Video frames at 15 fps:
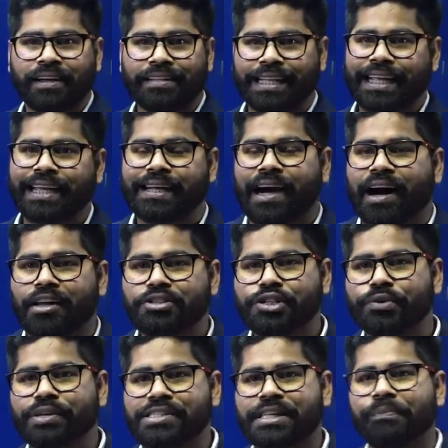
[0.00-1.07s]
they can ask
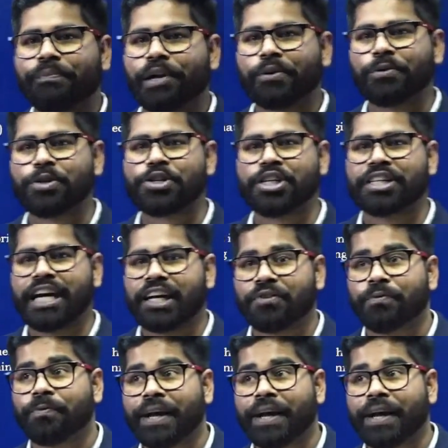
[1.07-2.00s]
you a simple question that